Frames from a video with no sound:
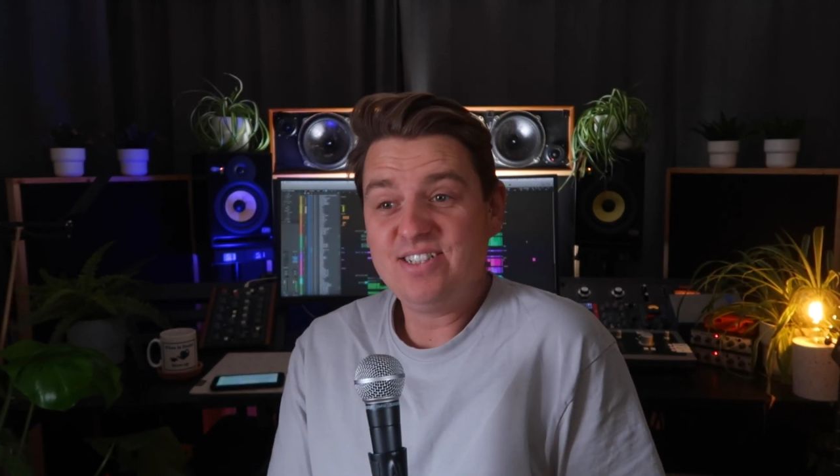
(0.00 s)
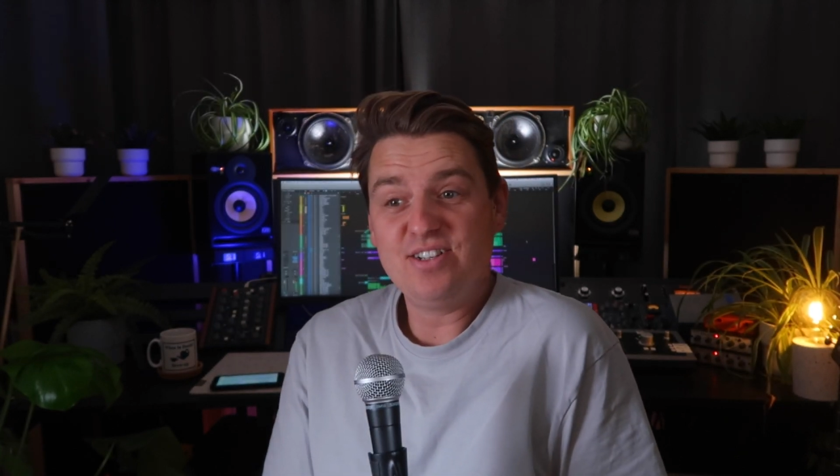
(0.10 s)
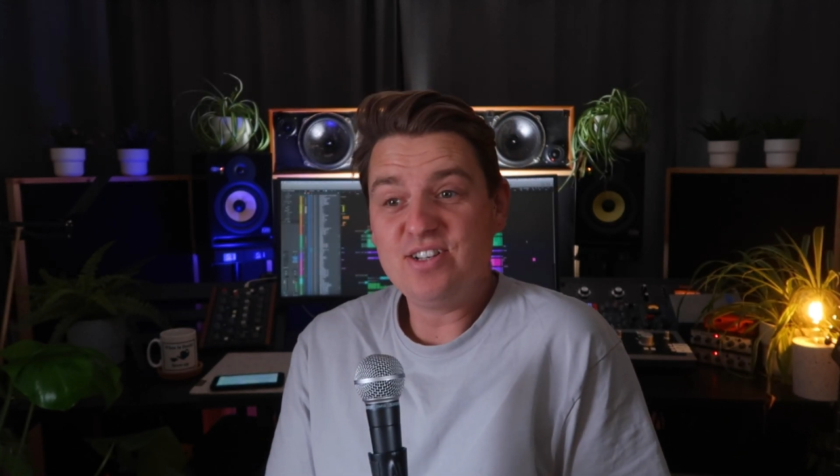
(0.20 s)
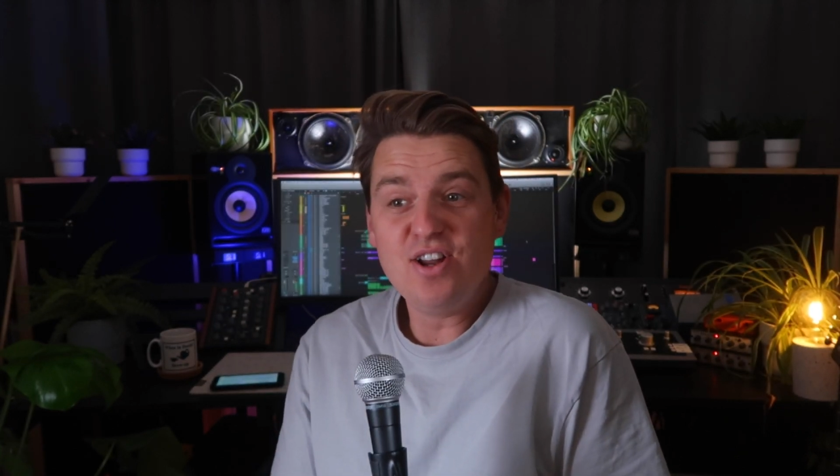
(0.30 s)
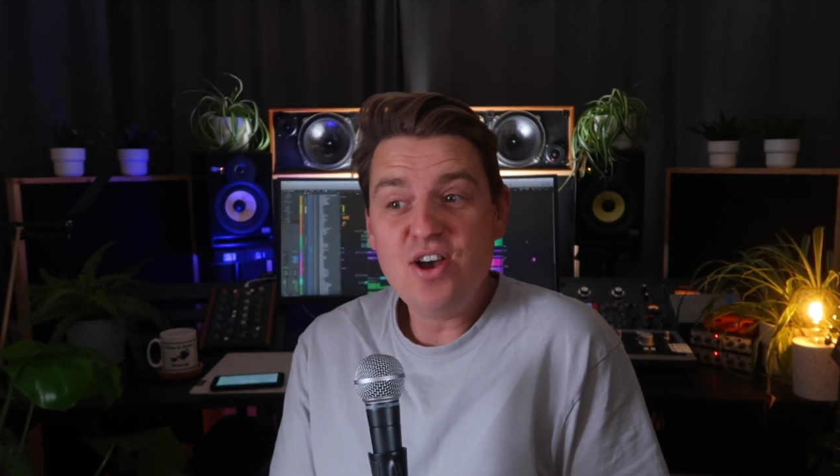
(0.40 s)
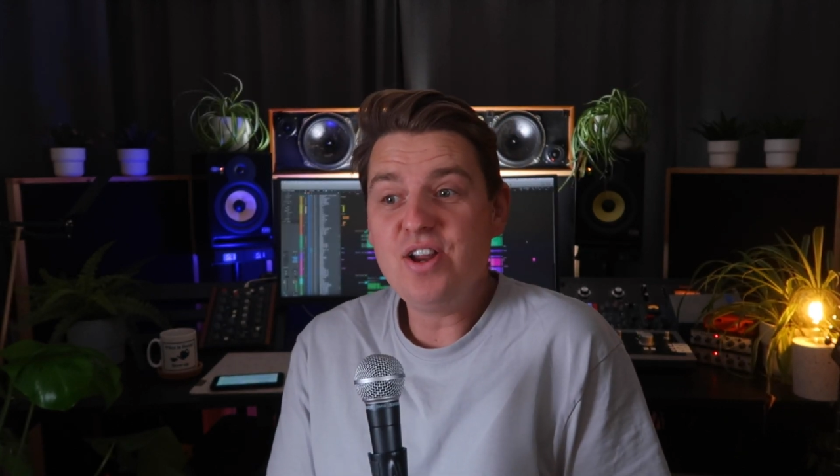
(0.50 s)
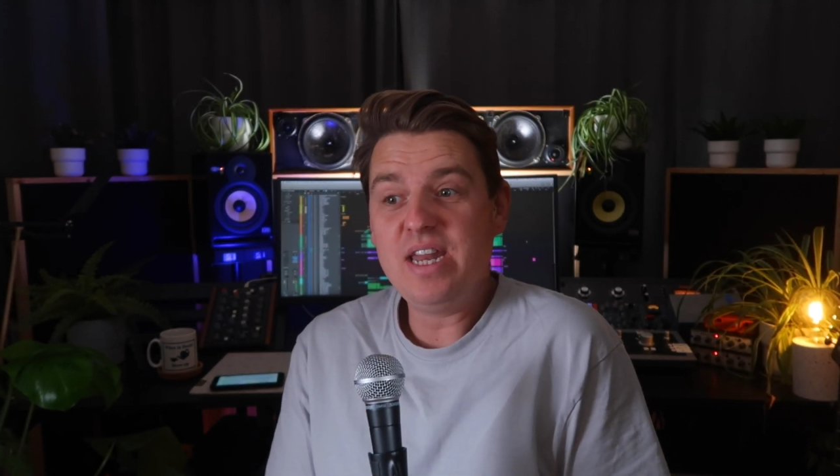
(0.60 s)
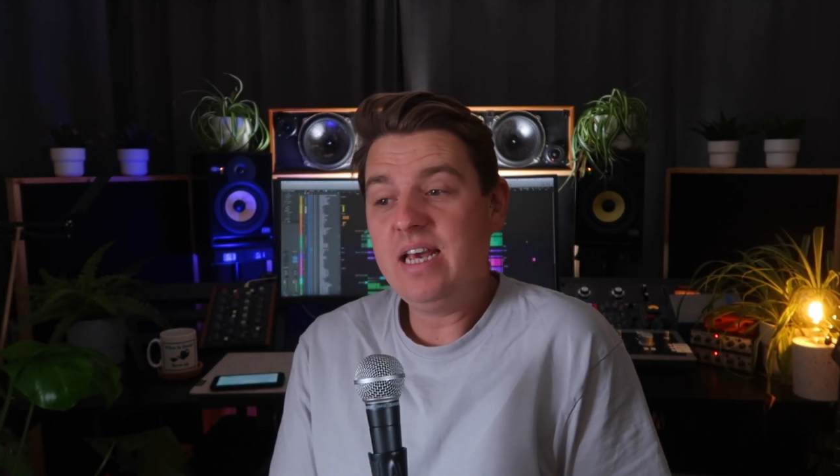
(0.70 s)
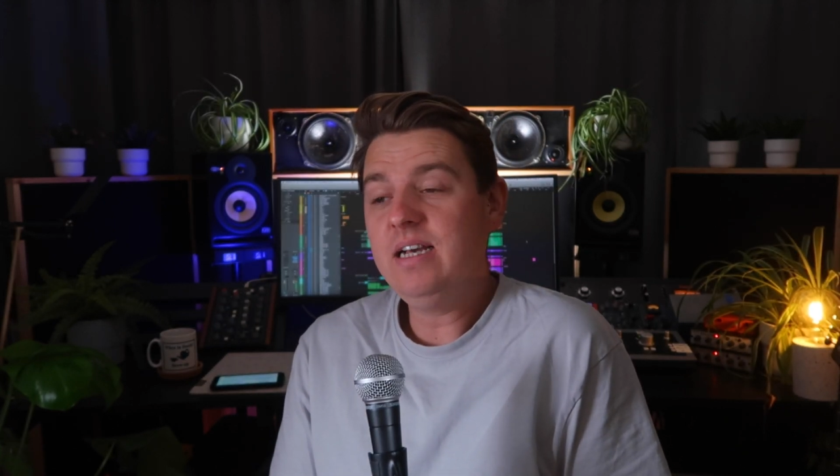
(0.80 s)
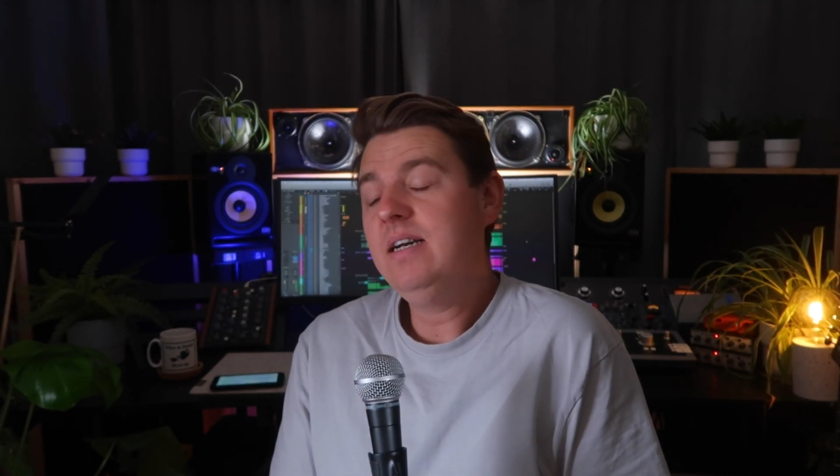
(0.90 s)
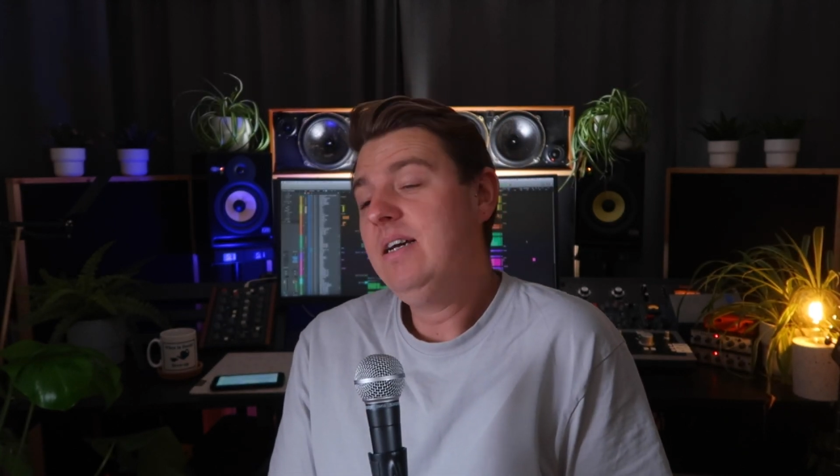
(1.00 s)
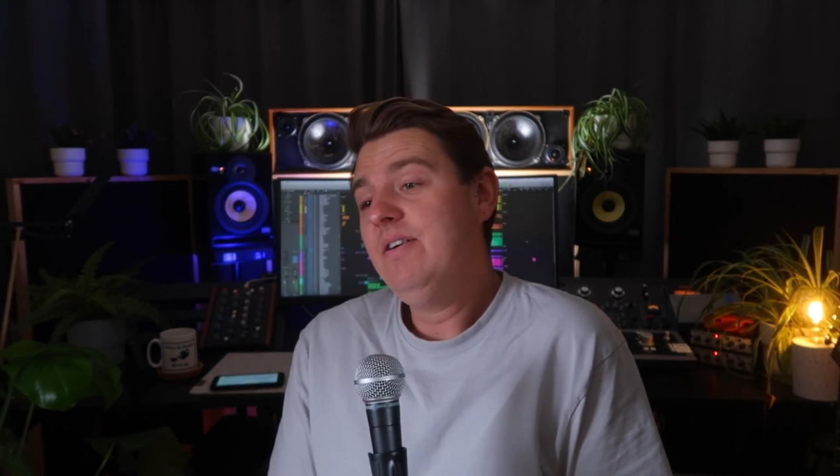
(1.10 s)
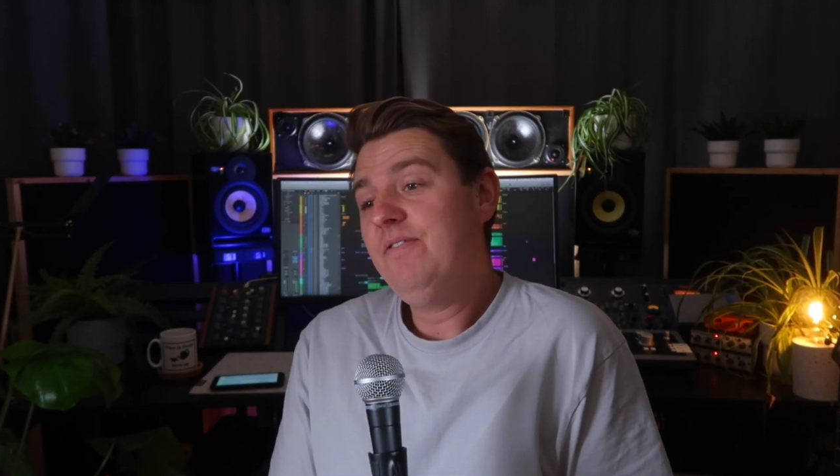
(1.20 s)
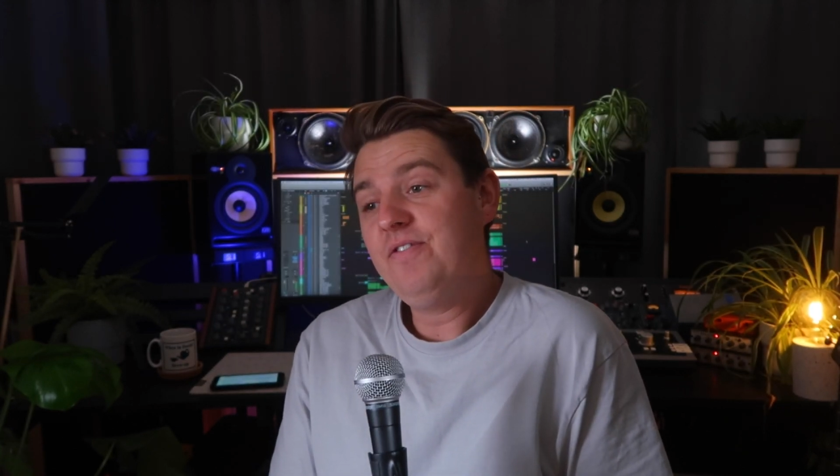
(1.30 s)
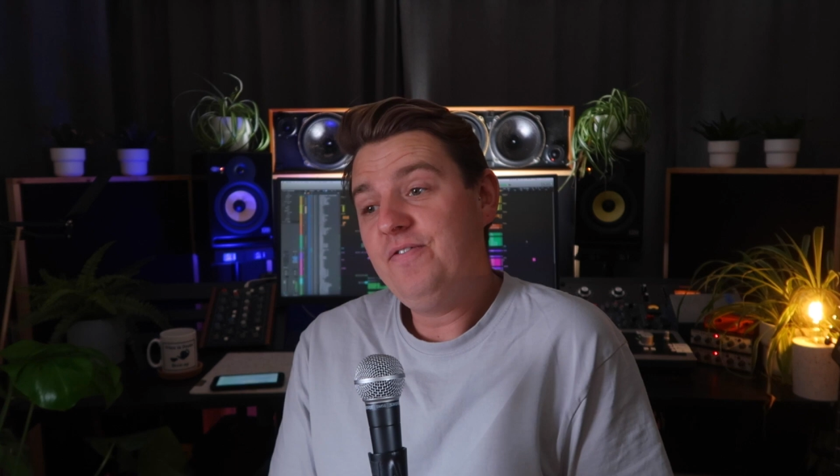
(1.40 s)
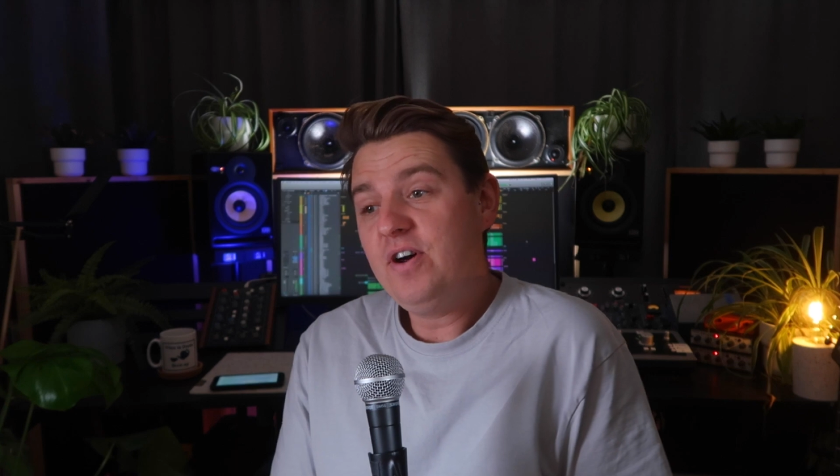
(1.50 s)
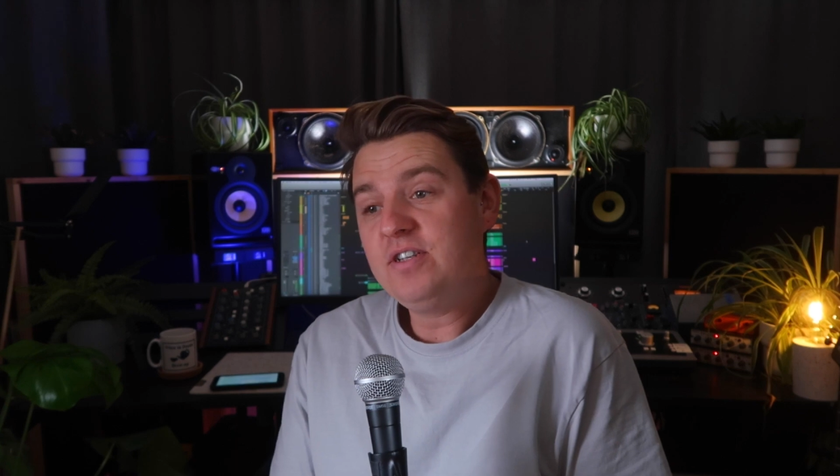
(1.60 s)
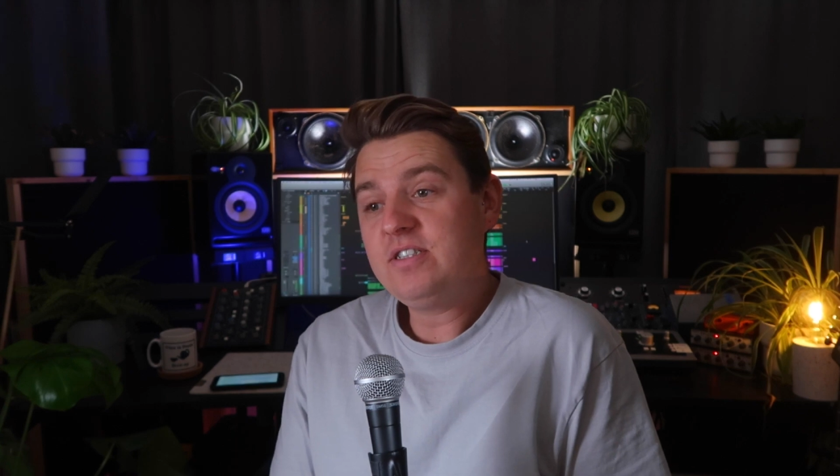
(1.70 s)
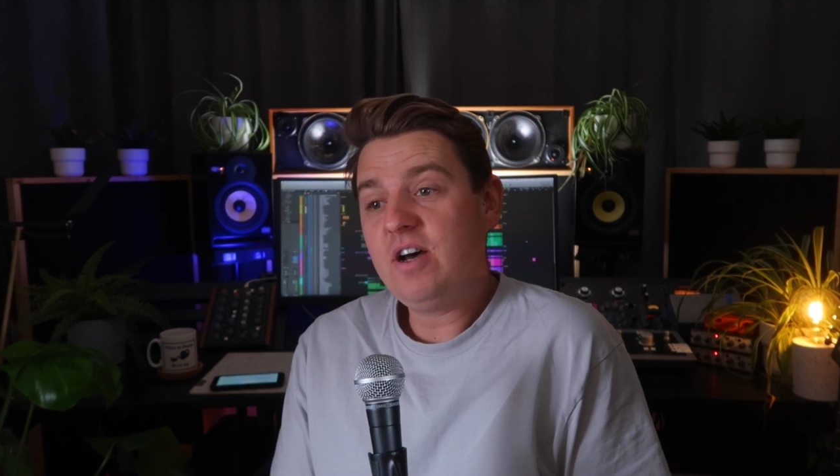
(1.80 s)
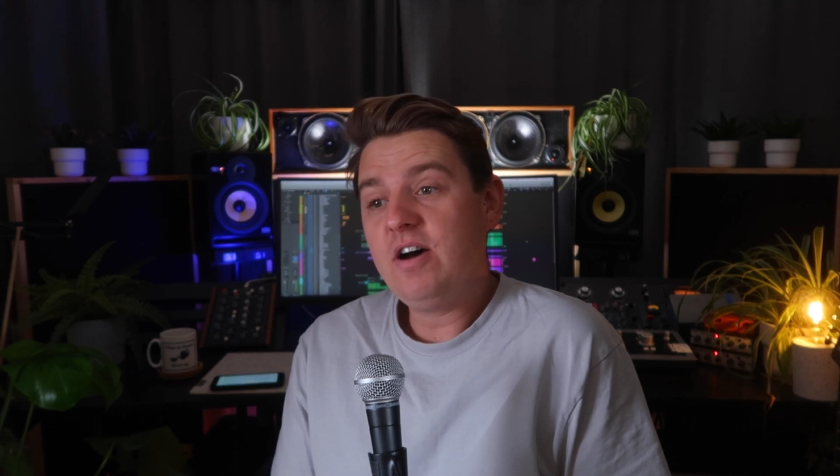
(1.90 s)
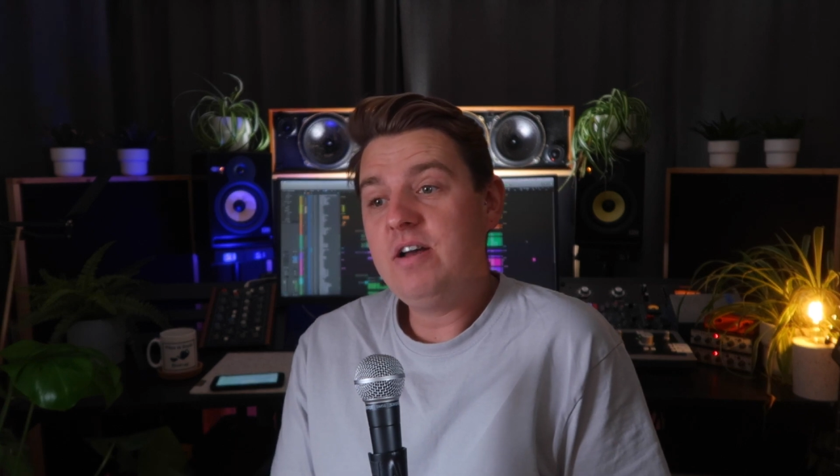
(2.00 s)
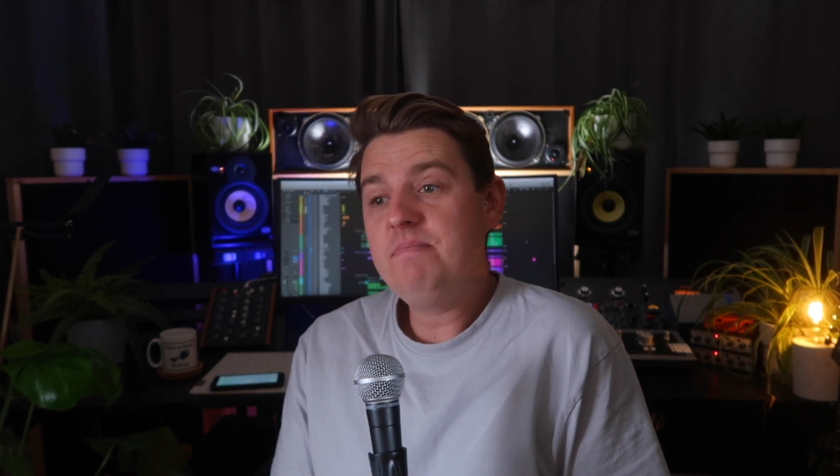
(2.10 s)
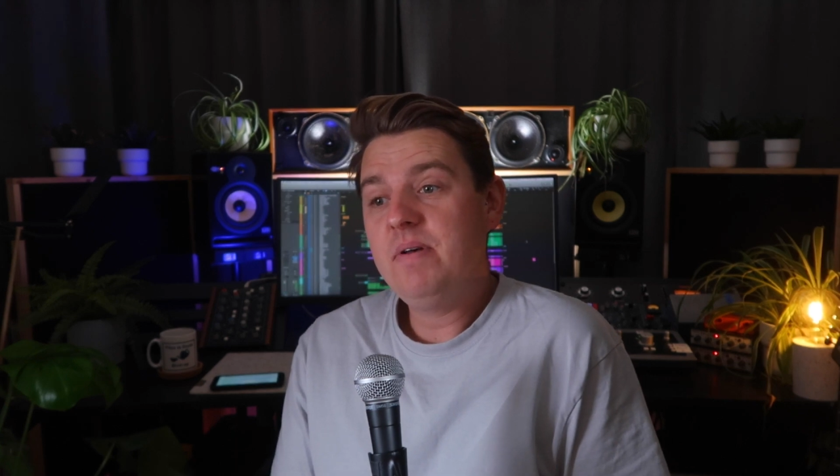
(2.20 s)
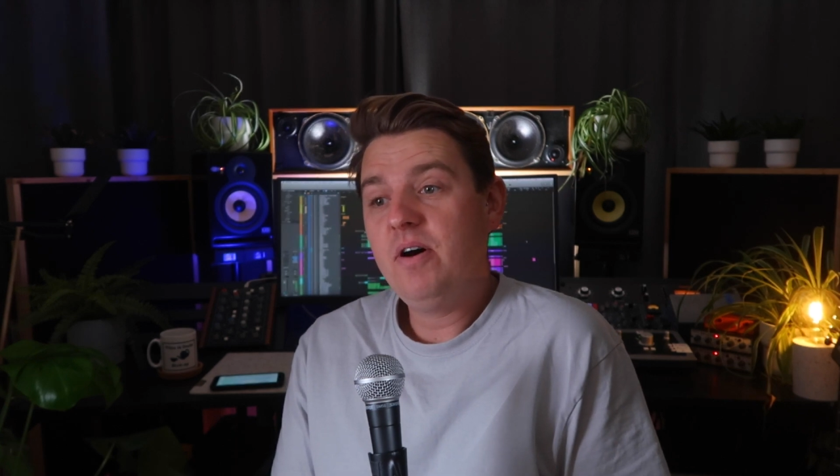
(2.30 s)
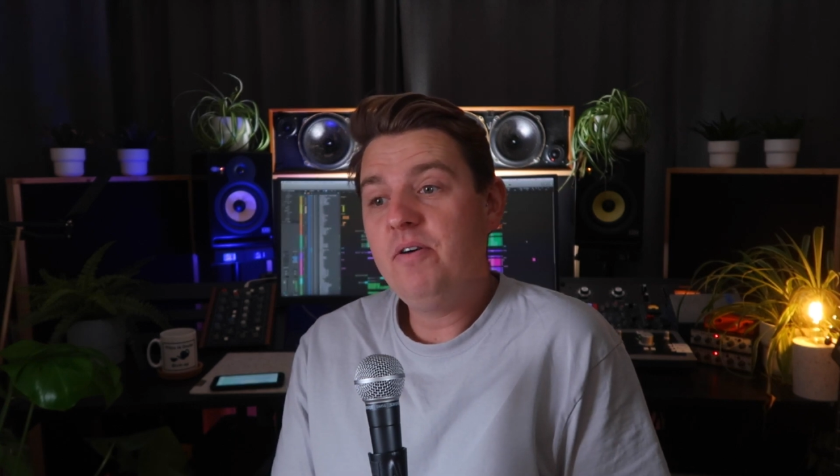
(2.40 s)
starting to learn it for the first time,